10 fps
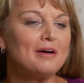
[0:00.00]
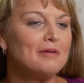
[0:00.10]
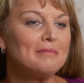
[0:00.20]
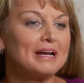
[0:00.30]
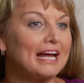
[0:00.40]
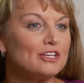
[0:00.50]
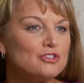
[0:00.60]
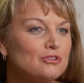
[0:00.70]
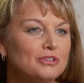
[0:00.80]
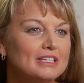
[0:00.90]
But I
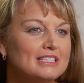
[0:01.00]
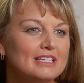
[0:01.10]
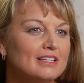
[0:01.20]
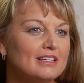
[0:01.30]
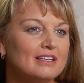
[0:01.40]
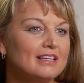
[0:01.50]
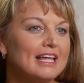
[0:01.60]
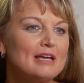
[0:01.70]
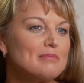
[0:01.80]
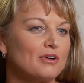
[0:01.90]
truly didn't
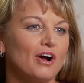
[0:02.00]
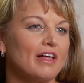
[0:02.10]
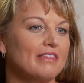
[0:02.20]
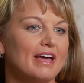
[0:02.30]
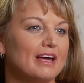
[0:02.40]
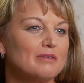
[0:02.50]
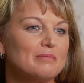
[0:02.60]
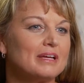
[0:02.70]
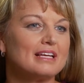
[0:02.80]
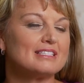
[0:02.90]
labor on that
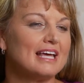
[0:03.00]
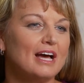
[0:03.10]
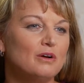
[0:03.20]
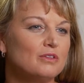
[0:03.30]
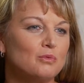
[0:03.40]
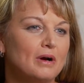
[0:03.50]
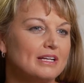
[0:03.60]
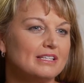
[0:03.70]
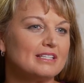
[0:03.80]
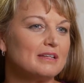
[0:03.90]
because the how and the why
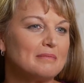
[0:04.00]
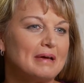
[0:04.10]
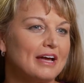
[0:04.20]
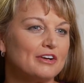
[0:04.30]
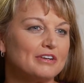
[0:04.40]
doesn't matter.